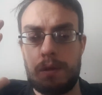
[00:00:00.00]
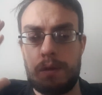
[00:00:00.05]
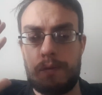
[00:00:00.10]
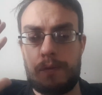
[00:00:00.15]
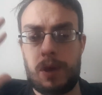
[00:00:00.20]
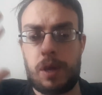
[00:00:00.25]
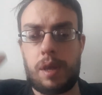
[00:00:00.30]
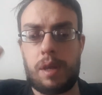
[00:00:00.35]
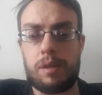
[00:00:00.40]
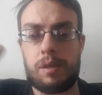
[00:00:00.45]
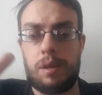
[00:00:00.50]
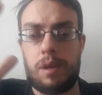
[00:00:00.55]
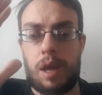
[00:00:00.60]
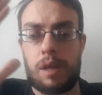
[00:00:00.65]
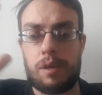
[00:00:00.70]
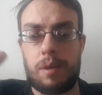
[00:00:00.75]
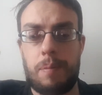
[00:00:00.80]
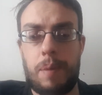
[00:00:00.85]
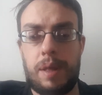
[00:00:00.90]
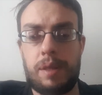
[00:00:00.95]
thing is,
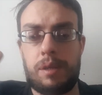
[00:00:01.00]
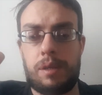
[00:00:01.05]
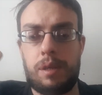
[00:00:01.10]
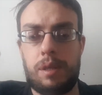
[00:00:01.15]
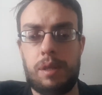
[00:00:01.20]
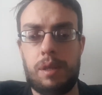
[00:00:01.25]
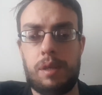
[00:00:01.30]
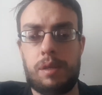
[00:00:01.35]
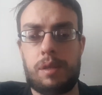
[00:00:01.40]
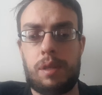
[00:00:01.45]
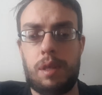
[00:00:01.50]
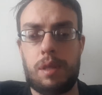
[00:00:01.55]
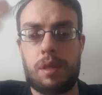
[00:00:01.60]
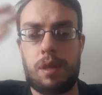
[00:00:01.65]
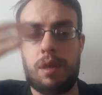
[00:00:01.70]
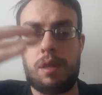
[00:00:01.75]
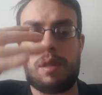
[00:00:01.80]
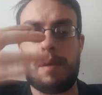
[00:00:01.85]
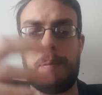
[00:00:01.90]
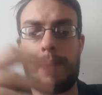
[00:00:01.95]
as I mentioned, is that
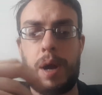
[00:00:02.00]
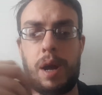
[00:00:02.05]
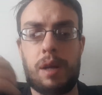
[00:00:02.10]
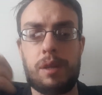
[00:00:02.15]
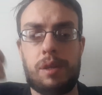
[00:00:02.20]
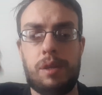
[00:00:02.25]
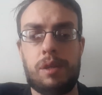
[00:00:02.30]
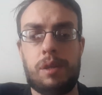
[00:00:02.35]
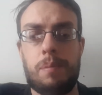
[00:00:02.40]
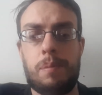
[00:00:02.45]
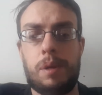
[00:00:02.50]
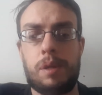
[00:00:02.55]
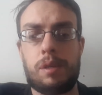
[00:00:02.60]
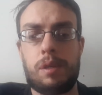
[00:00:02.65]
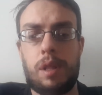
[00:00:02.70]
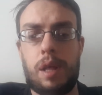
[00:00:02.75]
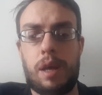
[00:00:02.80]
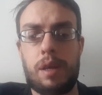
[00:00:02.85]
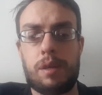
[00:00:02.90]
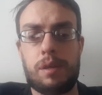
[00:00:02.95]
the margins are much
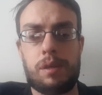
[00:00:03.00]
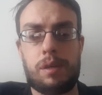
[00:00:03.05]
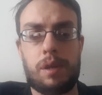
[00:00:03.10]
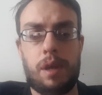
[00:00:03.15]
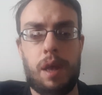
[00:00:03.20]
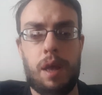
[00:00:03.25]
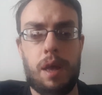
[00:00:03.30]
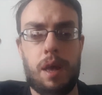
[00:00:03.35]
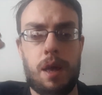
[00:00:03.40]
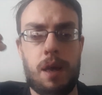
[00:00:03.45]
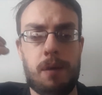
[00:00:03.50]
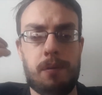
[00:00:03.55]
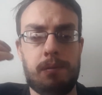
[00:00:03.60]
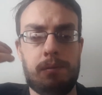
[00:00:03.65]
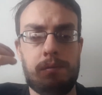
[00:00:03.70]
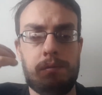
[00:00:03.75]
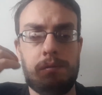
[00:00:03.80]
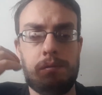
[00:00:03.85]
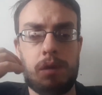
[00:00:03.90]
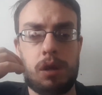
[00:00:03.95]
less. A
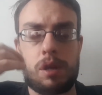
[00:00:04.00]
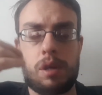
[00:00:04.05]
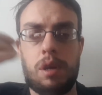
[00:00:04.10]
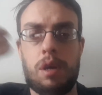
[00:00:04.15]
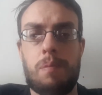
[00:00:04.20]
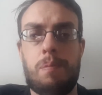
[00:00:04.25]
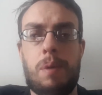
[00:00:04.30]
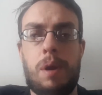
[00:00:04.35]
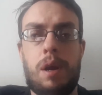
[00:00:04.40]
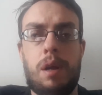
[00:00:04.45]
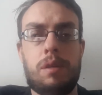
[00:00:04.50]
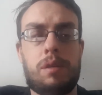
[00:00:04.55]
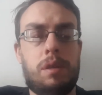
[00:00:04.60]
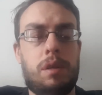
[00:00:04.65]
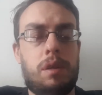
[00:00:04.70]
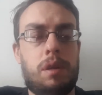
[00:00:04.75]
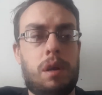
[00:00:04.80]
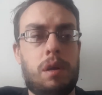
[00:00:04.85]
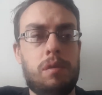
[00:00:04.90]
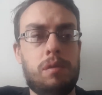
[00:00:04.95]
good margin
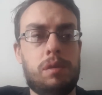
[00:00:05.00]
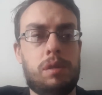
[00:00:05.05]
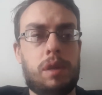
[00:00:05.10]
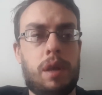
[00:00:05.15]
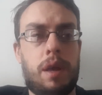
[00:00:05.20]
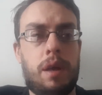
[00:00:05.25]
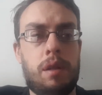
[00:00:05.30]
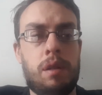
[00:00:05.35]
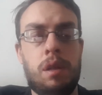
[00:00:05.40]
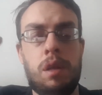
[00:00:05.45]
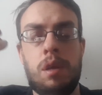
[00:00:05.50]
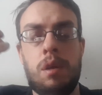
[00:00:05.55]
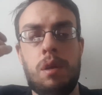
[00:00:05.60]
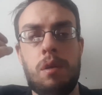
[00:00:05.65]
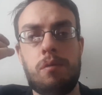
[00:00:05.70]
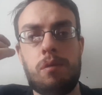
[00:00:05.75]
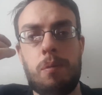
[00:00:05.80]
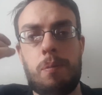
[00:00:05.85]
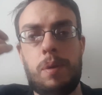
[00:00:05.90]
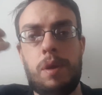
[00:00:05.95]
in wholesale
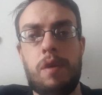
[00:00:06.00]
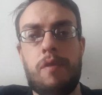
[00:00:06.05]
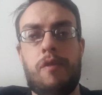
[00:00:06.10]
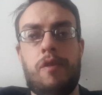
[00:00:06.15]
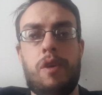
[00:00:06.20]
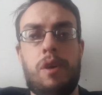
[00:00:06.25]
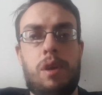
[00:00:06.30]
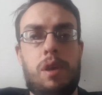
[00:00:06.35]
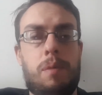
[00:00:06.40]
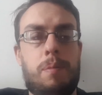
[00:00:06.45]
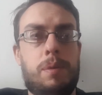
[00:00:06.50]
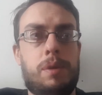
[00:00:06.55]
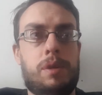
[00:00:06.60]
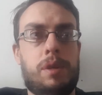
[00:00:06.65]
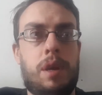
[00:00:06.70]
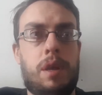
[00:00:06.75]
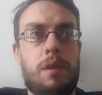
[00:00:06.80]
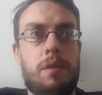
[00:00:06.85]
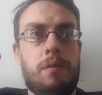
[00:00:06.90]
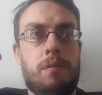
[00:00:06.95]
would be a
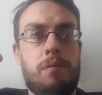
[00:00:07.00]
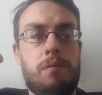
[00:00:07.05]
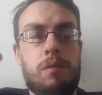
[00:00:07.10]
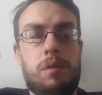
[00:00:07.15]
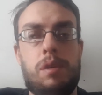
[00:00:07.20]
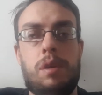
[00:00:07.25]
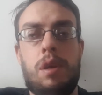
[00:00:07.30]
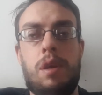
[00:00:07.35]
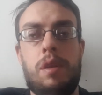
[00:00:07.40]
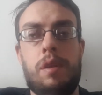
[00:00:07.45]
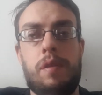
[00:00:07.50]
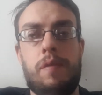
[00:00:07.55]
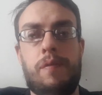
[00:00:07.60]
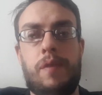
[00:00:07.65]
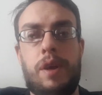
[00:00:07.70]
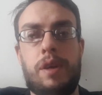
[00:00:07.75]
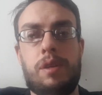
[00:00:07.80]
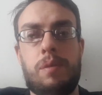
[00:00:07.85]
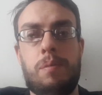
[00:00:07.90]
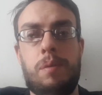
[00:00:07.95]
30% return on
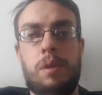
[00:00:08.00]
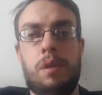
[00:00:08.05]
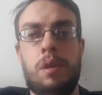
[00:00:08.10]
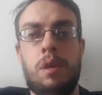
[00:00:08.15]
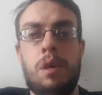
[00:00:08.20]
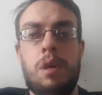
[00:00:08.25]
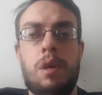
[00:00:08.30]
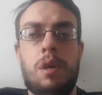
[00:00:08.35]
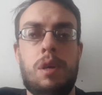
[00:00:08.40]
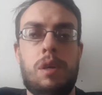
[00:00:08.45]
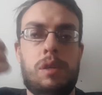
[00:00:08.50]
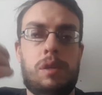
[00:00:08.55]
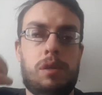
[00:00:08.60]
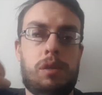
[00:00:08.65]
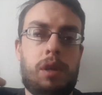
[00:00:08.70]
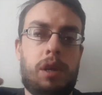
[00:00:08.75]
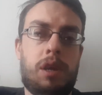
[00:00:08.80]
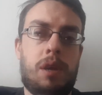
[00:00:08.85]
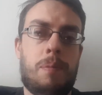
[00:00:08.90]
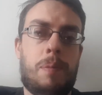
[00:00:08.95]
investment. So
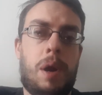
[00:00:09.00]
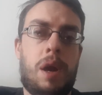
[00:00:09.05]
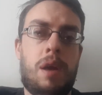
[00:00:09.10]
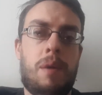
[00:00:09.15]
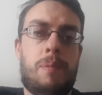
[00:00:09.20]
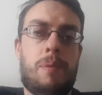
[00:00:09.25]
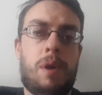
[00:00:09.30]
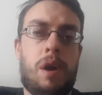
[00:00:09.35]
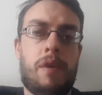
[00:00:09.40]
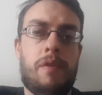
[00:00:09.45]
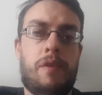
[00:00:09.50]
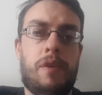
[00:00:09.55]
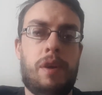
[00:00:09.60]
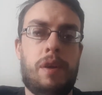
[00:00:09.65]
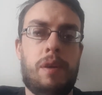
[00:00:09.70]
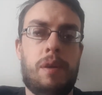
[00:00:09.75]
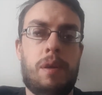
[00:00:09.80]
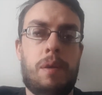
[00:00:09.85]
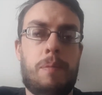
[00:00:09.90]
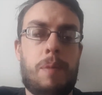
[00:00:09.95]
say you buy a profit,
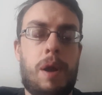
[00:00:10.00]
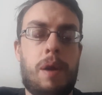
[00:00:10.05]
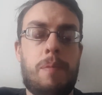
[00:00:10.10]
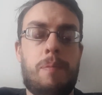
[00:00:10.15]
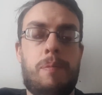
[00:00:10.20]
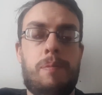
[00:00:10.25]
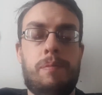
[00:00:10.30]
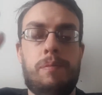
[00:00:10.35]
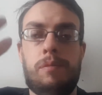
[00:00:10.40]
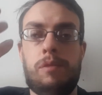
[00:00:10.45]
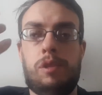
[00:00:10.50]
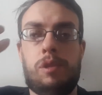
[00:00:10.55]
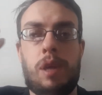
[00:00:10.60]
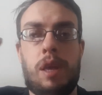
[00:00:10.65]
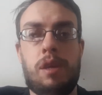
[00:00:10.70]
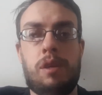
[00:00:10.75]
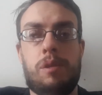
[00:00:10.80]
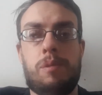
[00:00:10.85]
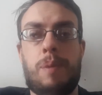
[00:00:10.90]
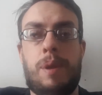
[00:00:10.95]
but
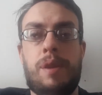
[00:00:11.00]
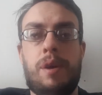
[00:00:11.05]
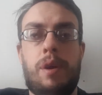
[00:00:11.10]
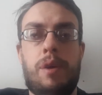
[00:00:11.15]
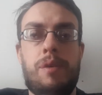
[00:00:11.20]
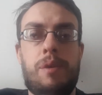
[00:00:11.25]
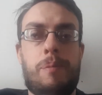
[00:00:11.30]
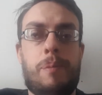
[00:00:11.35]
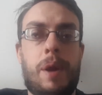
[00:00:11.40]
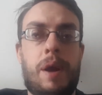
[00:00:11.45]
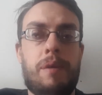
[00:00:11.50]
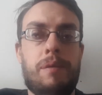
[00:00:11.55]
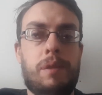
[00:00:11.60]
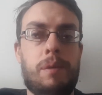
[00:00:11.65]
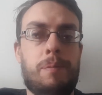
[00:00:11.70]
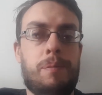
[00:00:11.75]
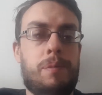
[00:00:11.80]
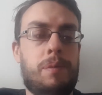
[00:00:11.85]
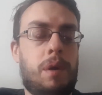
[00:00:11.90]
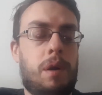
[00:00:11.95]
say you spend
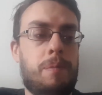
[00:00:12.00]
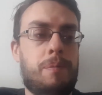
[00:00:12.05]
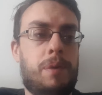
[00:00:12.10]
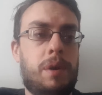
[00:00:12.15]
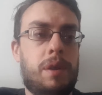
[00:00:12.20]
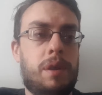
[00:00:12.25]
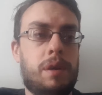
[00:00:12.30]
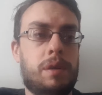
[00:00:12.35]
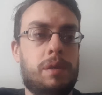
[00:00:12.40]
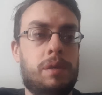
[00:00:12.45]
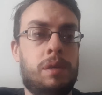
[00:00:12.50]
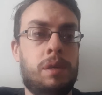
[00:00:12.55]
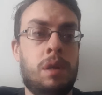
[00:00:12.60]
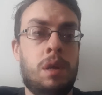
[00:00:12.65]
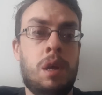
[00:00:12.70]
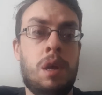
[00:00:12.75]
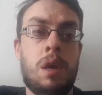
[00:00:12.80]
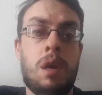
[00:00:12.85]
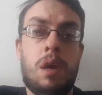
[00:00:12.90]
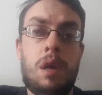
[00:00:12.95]
£100 on products,
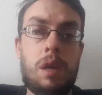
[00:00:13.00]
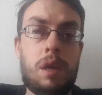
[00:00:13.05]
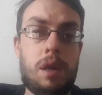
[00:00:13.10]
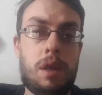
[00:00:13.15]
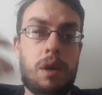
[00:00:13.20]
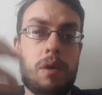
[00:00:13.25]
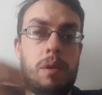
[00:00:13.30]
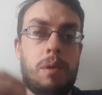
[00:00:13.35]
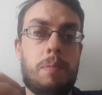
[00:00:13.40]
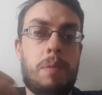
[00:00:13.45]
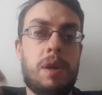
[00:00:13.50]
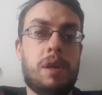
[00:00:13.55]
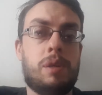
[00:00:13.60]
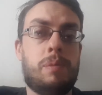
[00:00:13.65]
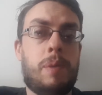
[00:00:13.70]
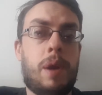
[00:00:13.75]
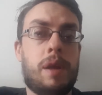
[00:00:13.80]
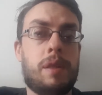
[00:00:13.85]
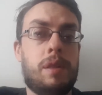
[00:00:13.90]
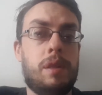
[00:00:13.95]
you'd only be
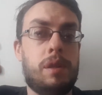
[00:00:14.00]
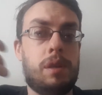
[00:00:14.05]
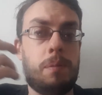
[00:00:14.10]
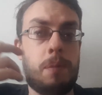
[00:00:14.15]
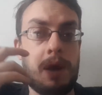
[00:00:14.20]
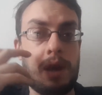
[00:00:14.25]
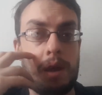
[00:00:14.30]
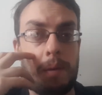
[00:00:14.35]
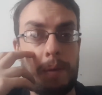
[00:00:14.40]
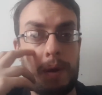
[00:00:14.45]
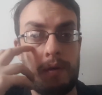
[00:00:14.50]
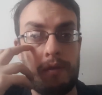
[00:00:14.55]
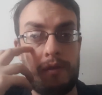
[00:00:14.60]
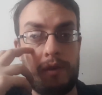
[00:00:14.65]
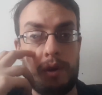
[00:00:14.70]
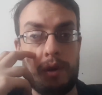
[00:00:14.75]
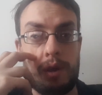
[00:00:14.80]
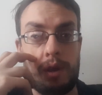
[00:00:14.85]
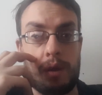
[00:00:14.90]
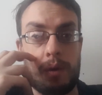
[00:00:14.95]
expecting to make about
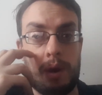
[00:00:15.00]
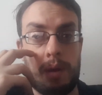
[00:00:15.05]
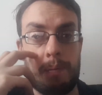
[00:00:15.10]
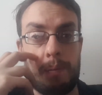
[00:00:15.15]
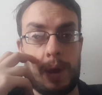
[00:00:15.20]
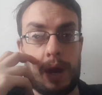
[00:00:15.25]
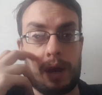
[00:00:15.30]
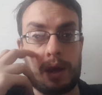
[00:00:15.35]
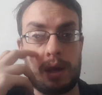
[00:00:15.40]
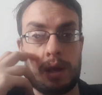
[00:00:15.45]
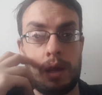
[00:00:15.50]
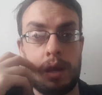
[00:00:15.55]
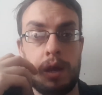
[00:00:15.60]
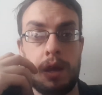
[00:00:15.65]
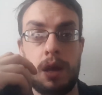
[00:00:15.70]
30 quid back.